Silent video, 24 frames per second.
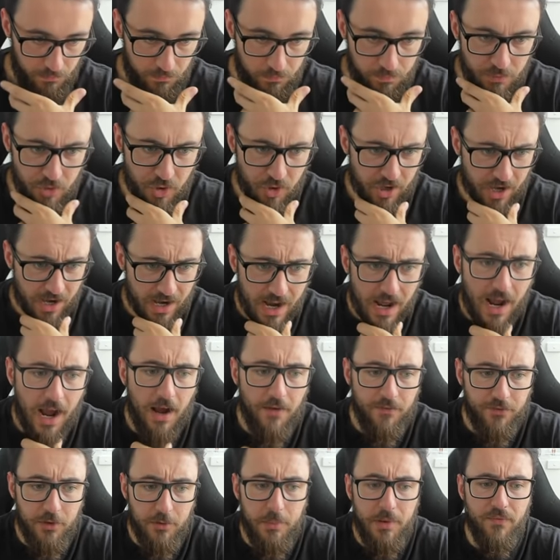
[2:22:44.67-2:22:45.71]
you're going to
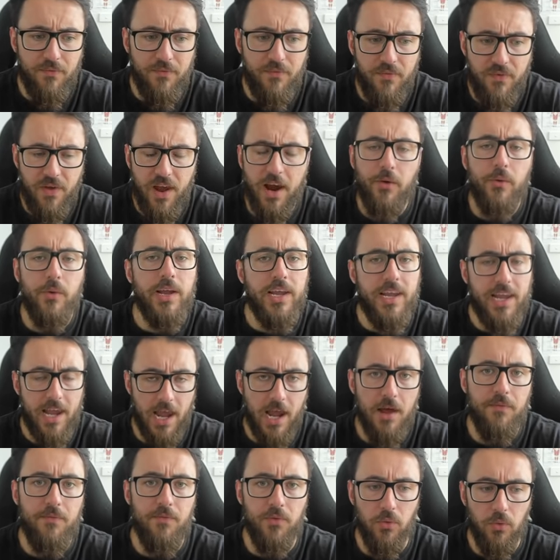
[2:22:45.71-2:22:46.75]
have to be very
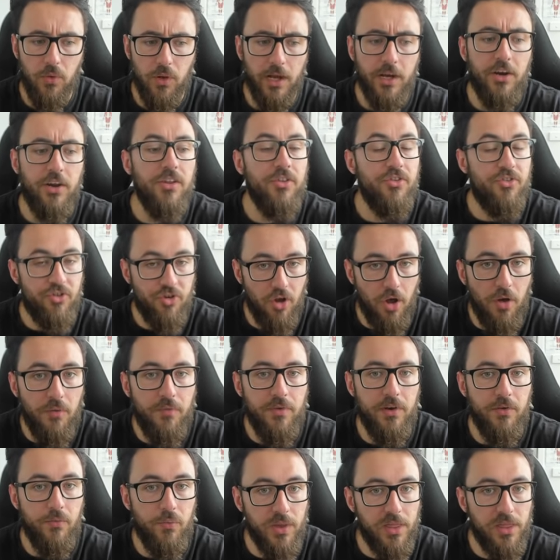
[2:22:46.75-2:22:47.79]
careful and
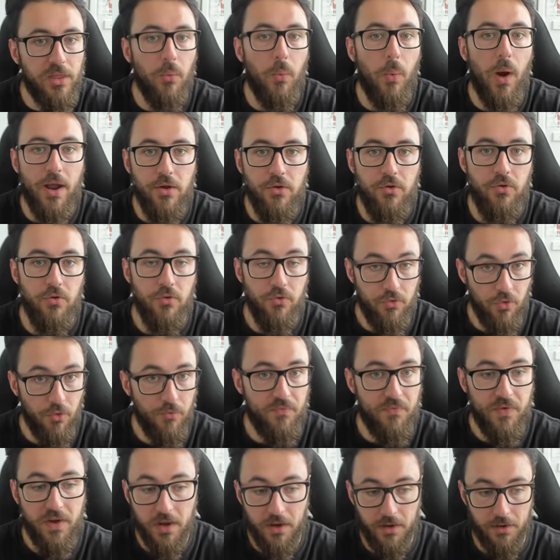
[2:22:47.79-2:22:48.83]
conservative with the way you use your
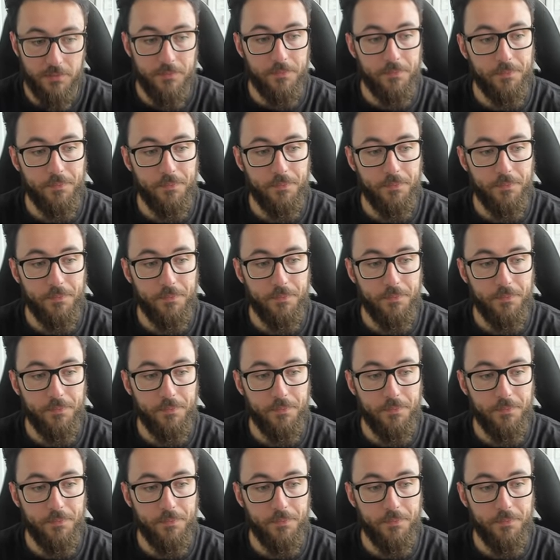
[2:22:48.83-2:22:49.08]
fear,